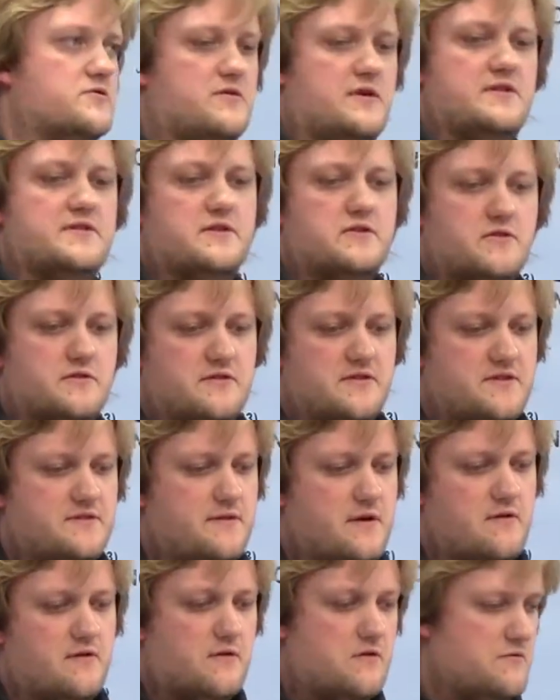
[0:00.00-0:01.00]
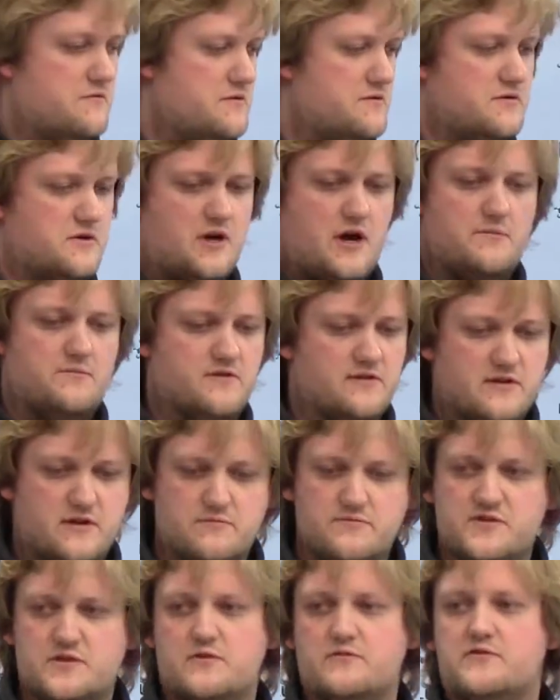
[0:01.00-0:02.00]
transitions that are commonly
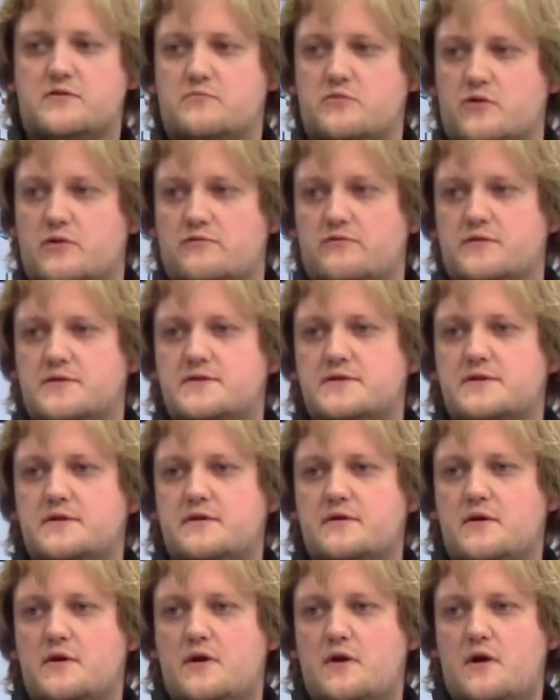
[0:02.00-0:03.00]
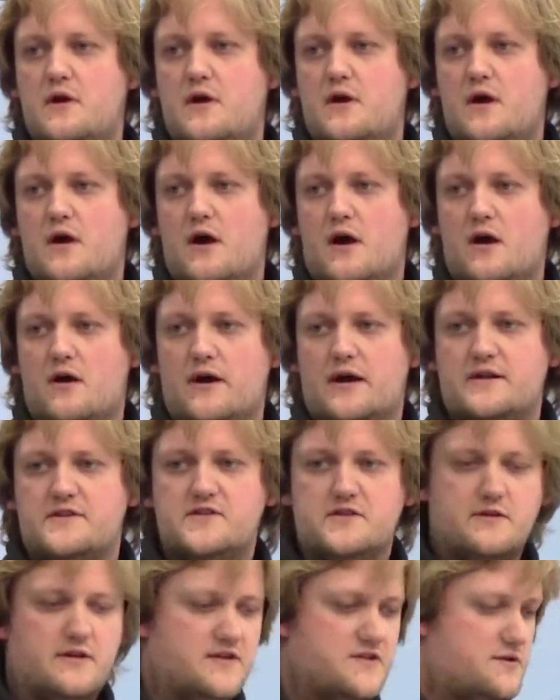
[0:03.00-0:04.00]
observed in porphyrins. All right,
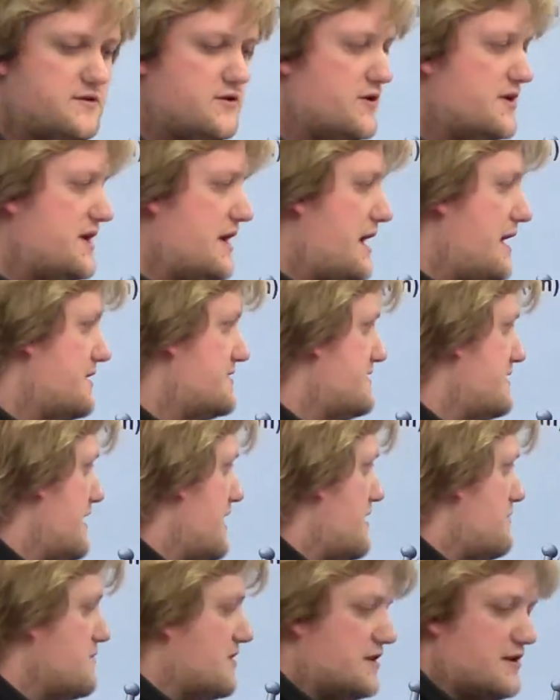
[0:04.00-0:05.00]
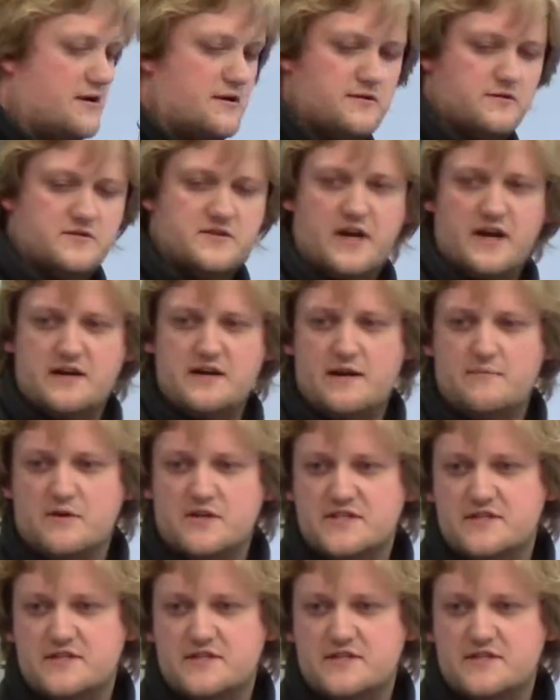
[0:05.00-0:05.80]
so let's look at a molecular dynamic